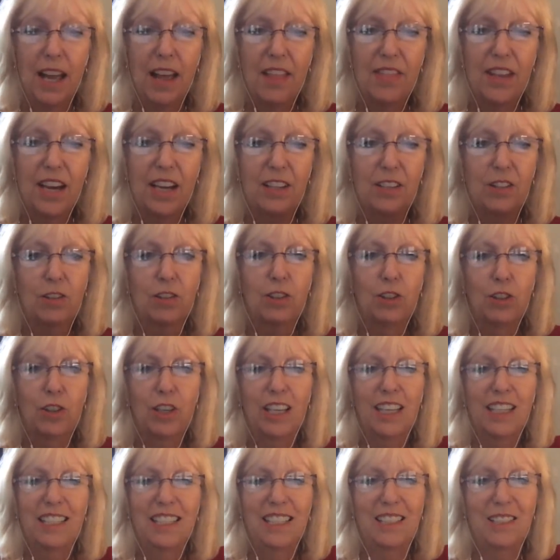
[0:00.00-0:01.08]
that you're
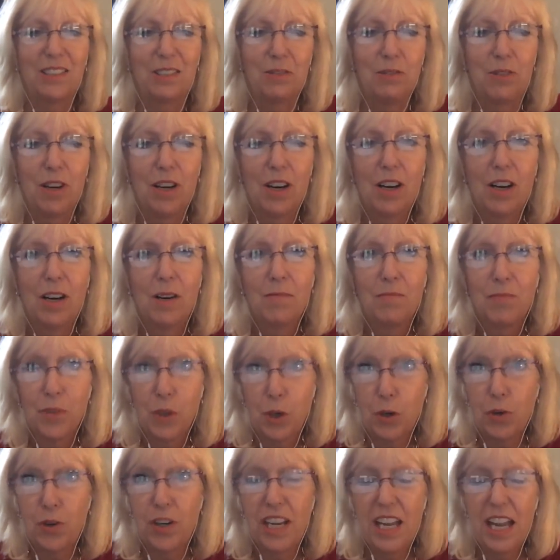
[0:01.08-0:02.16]
looking to
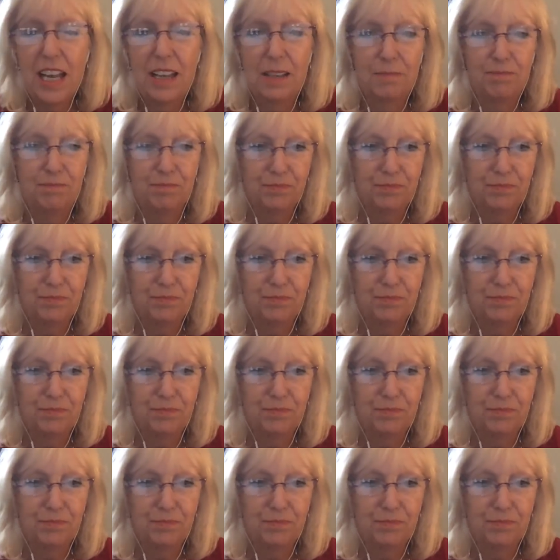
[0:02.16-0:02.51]
create.